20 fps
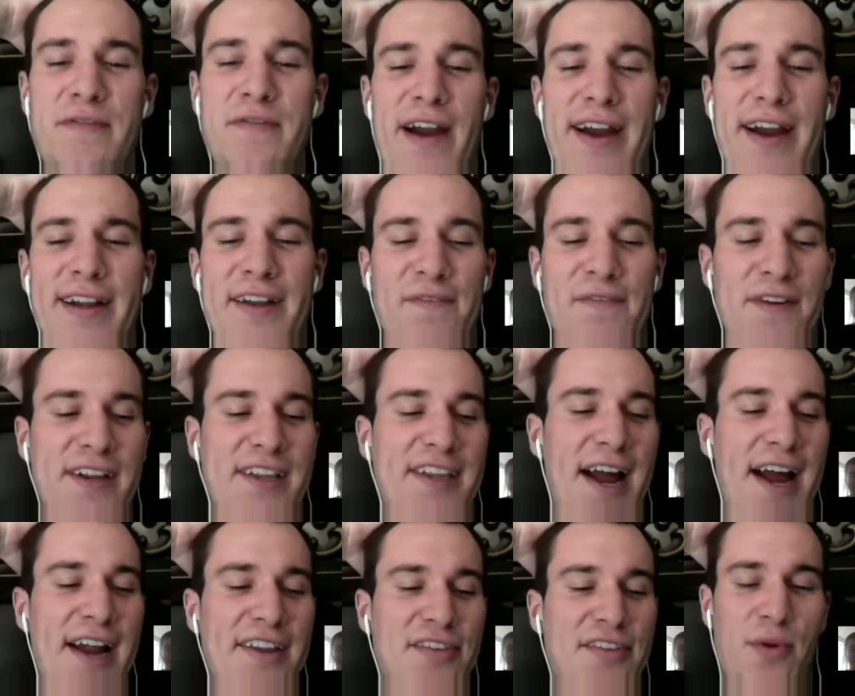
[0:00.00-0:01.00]
very different
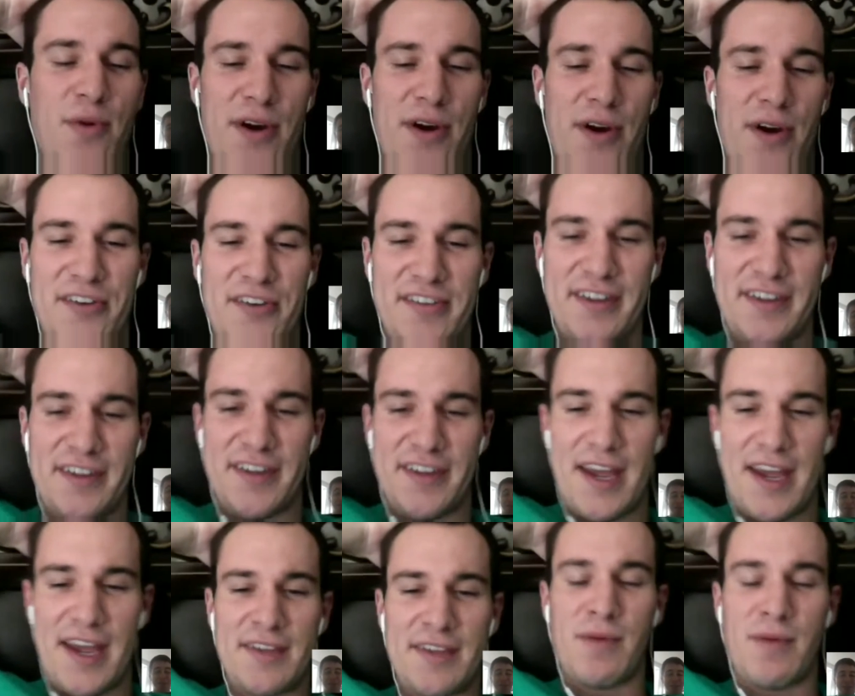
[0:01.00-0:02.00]
sides to workers these
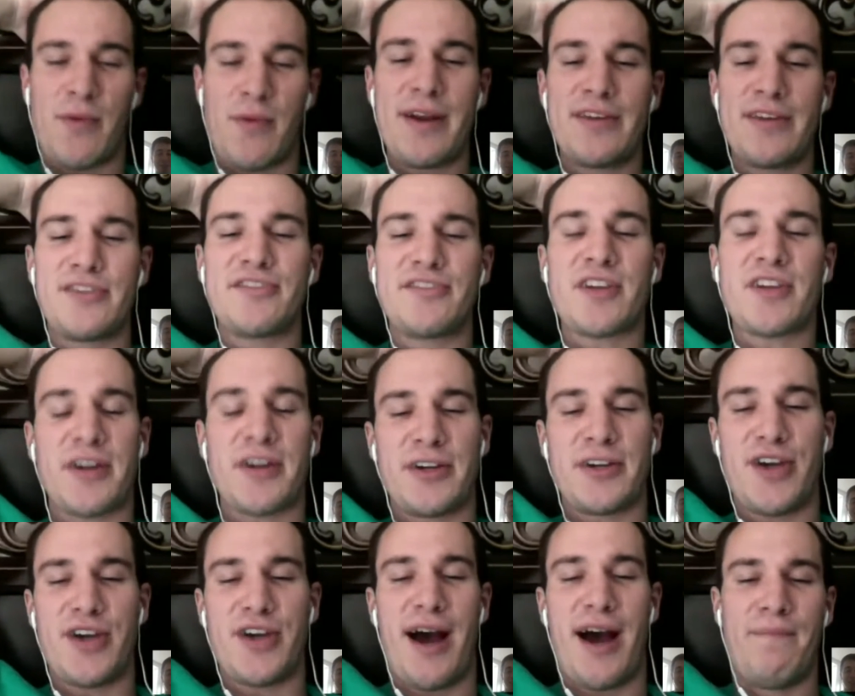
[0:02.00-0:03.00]
days. Mark, when did you start your
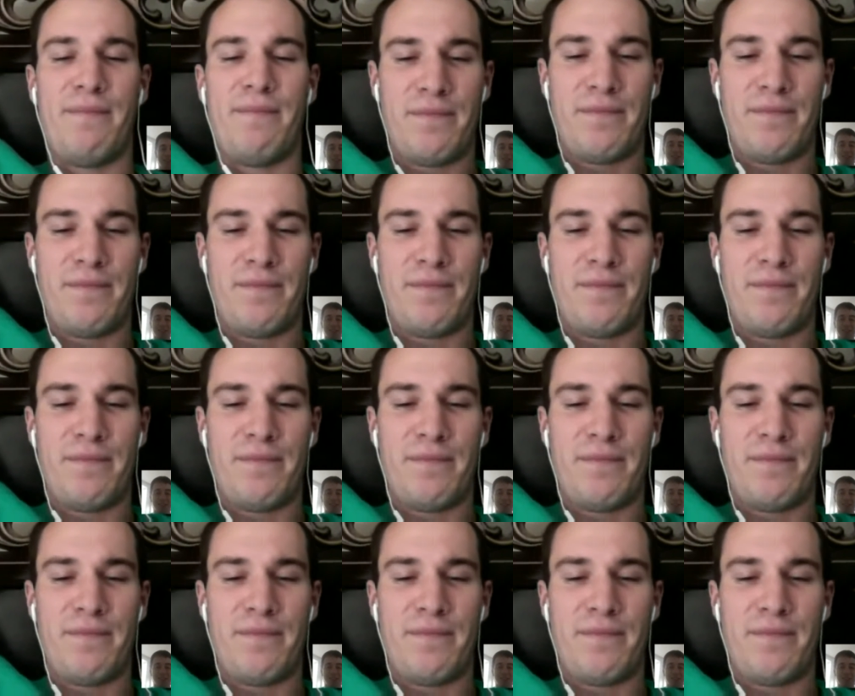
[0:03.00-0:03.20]
job?